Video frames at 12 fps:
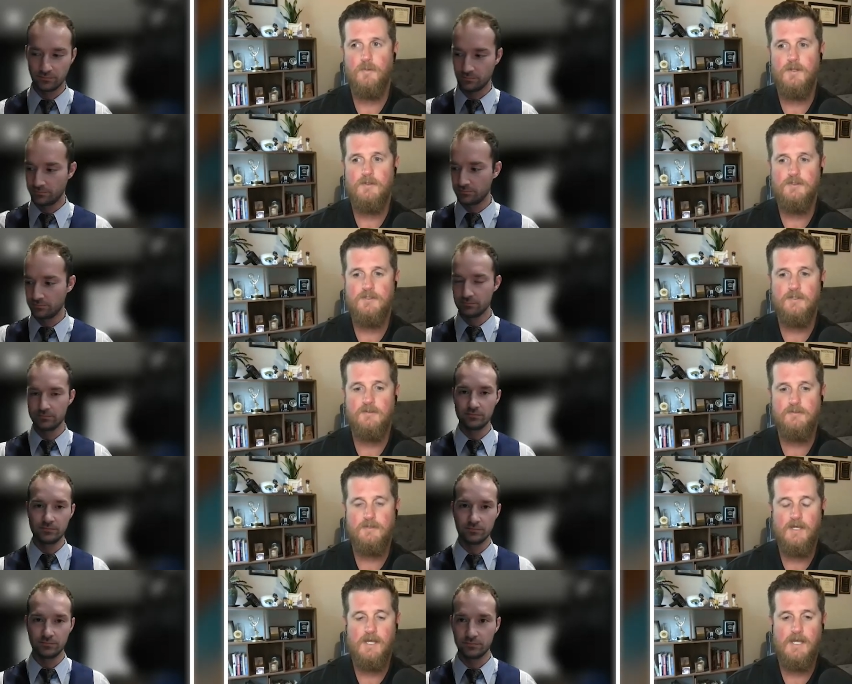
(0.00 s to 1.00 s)
Speaker 1: with
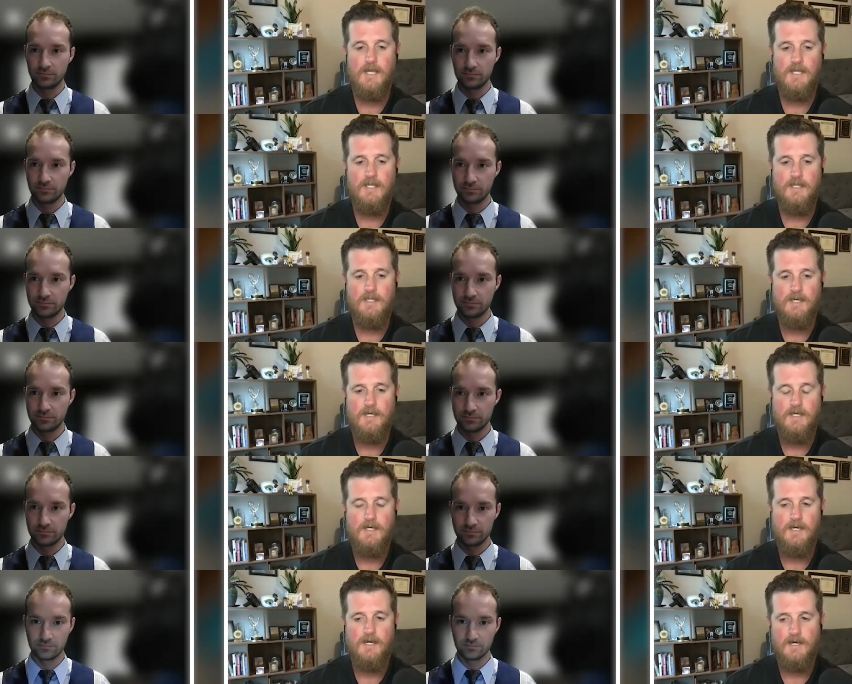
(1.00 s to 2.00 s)
just a
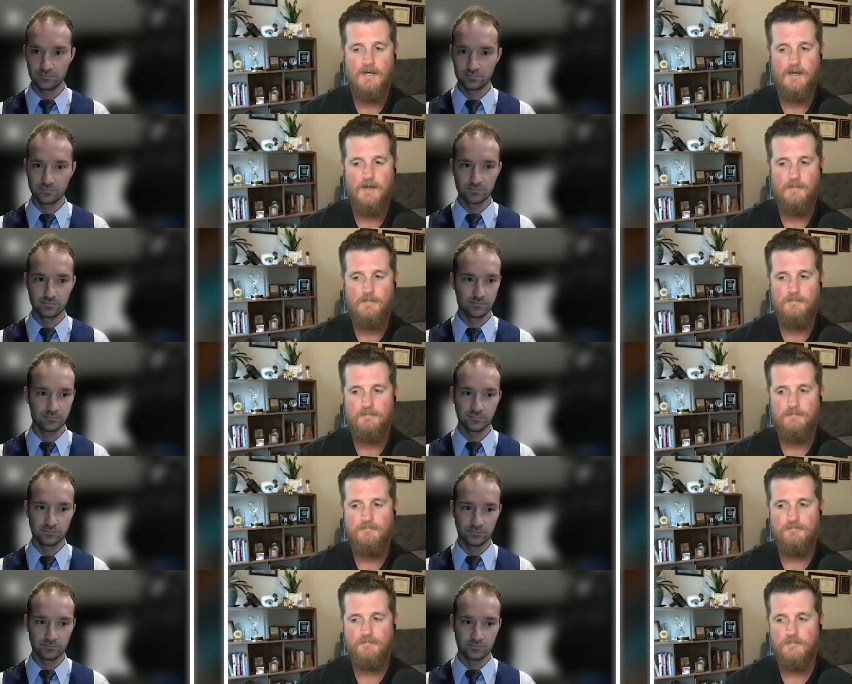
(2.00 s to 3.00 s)
um,
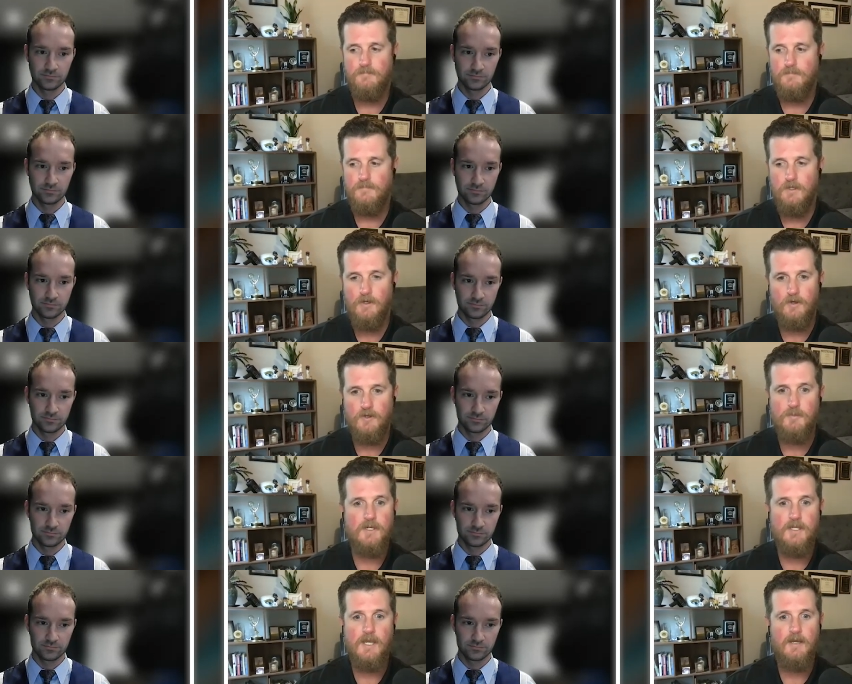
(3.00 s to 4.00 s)
you know
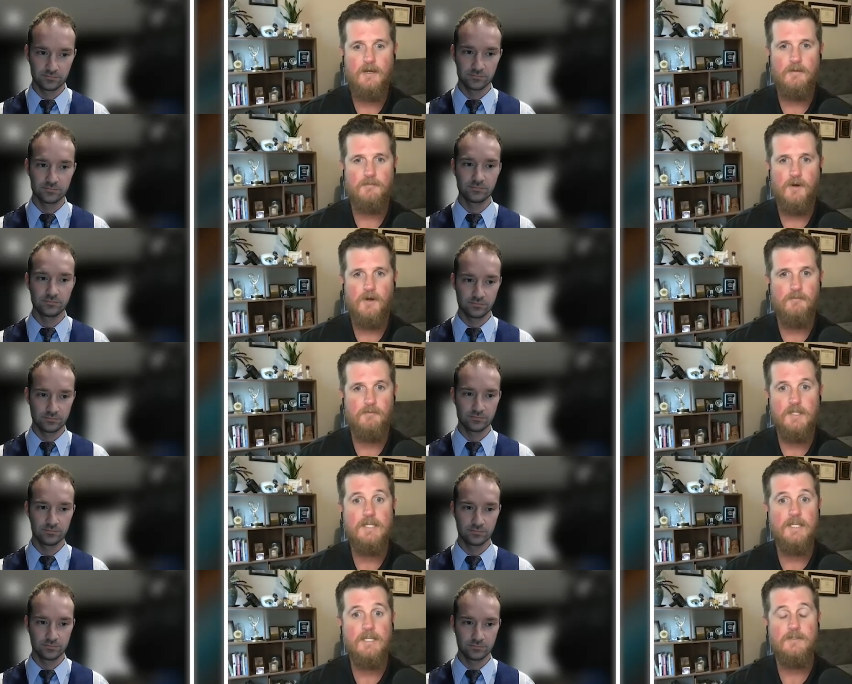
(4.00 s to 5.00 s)
communicating up front and
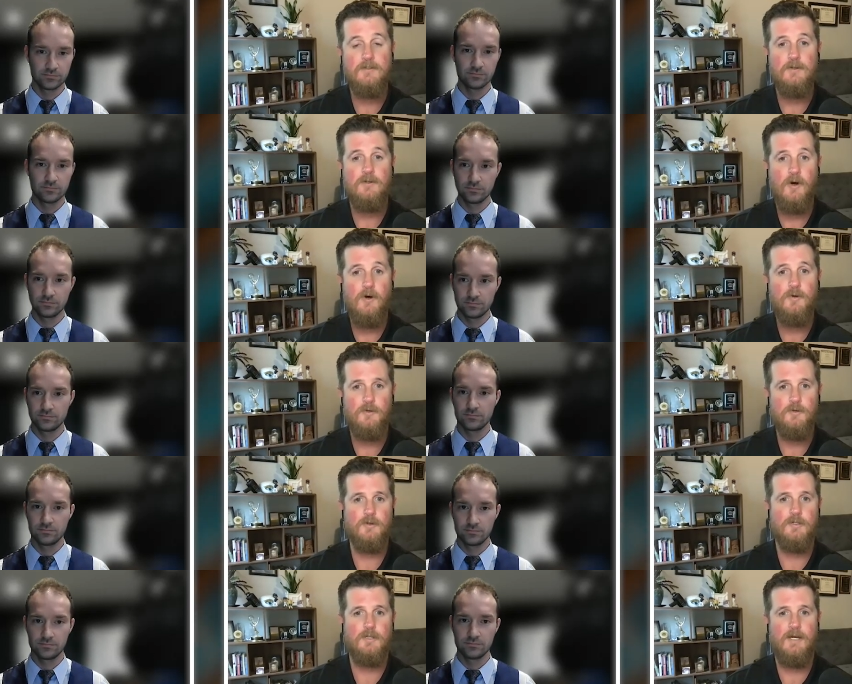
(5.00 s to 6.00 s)
really getting to know who
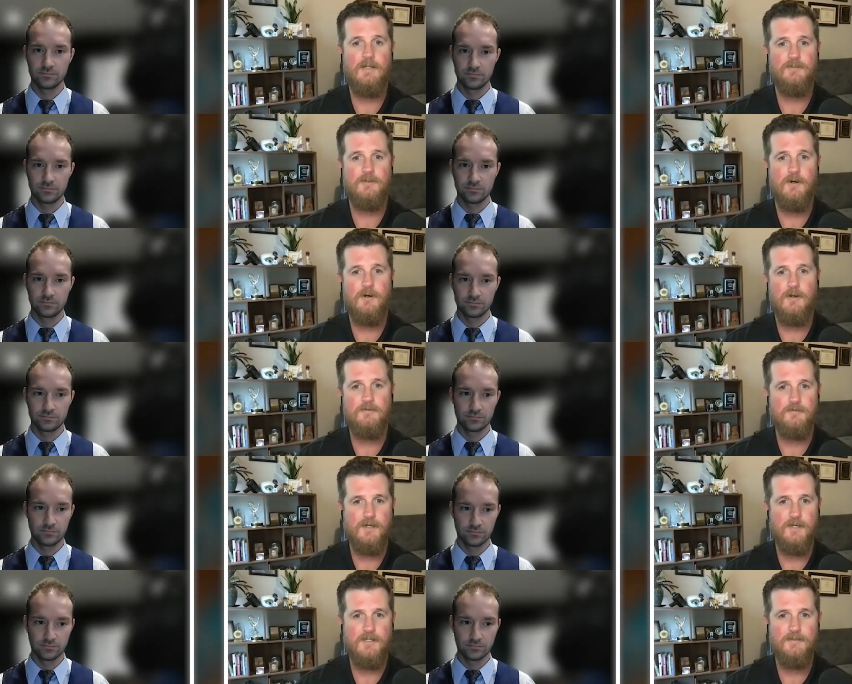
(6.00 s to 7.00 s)
your
Speaker 2: clients are on the
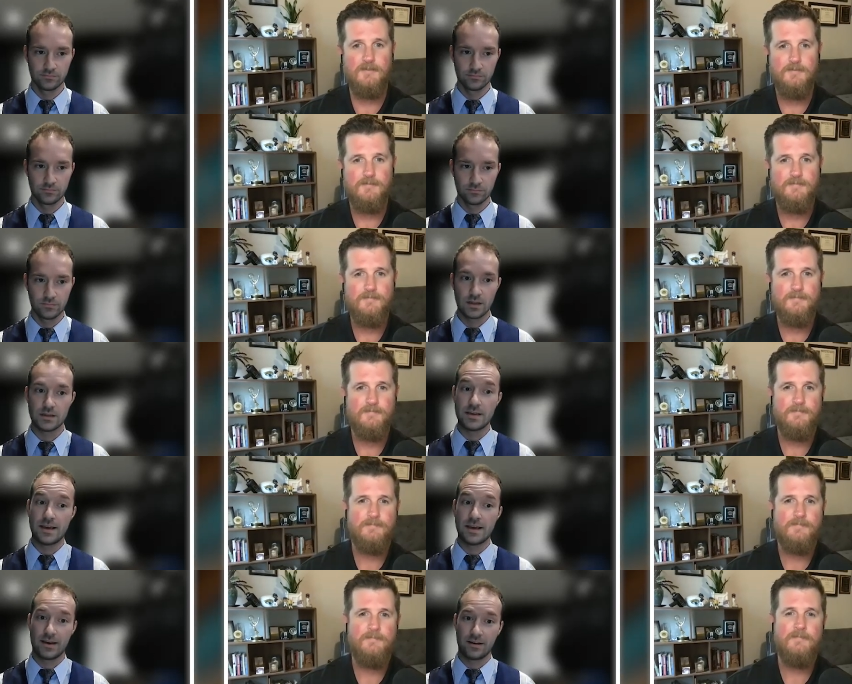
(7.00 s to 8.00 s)
front end
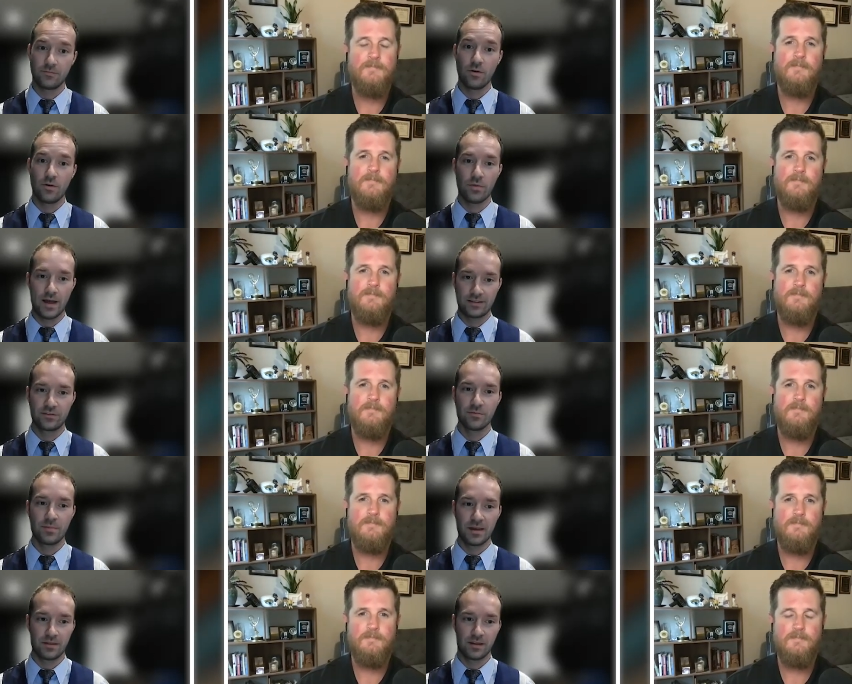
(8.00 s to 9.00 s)
yeah well that's the
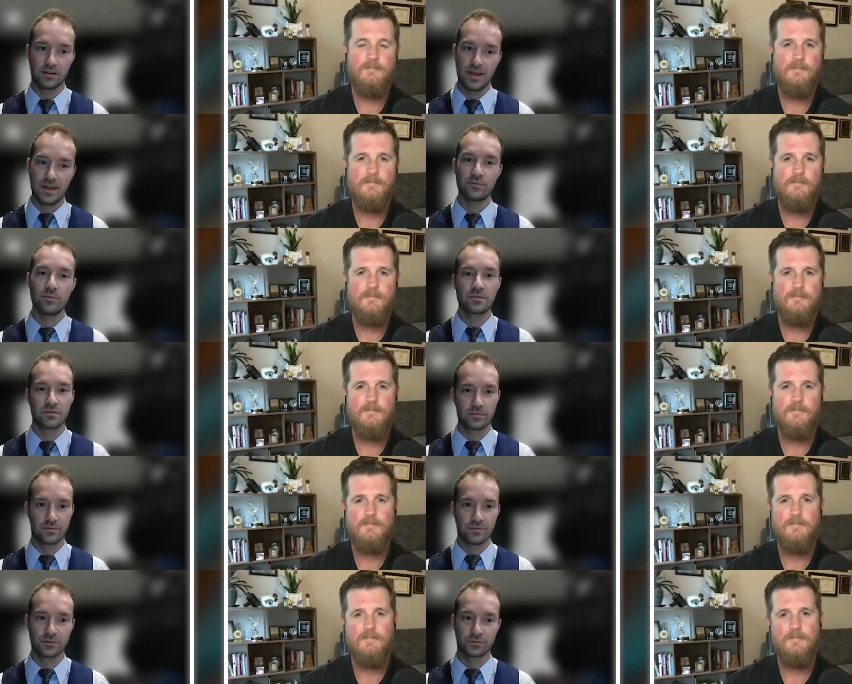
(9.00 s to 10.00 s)
big thing and that's where the
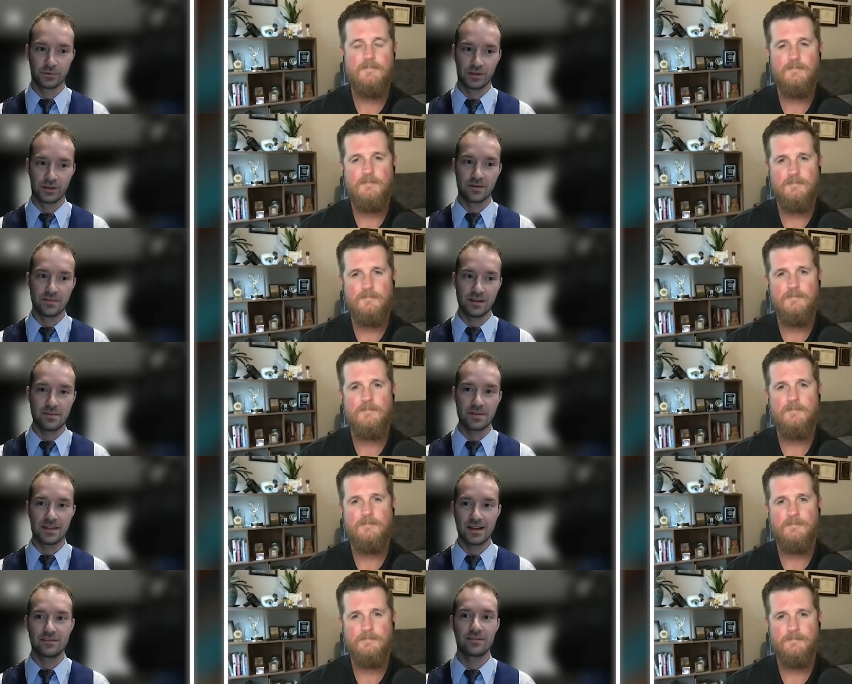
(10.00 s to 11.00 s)
referrals really come in i mean
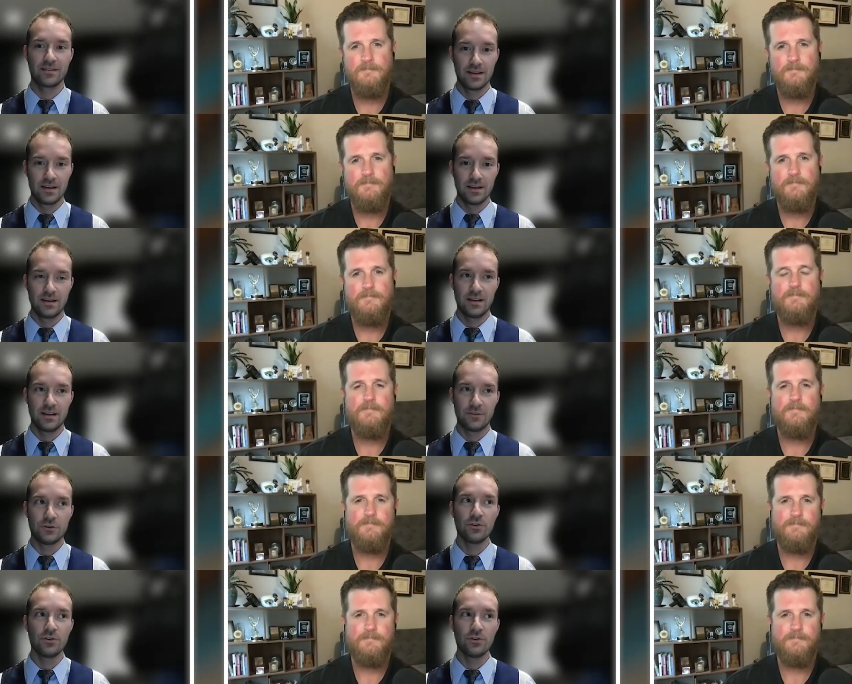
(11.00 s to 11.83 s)
that's if you